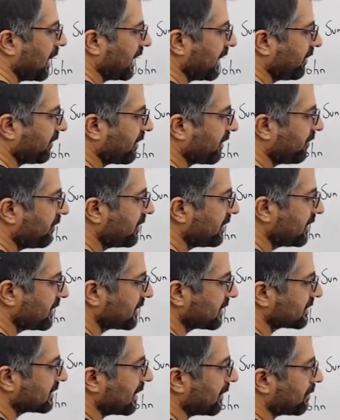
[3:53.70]
I have given this
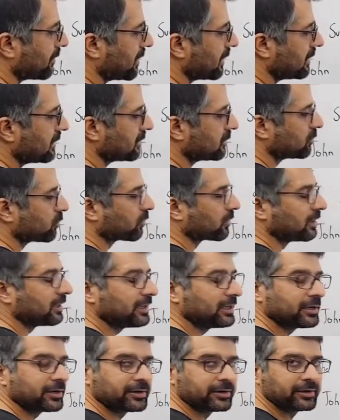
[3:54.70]
example to
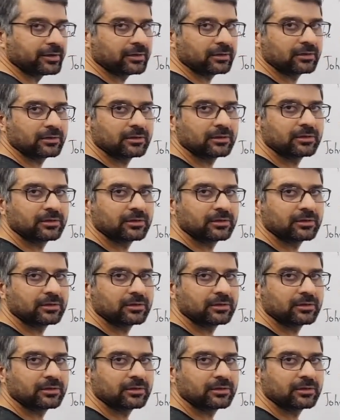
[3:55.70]
clearly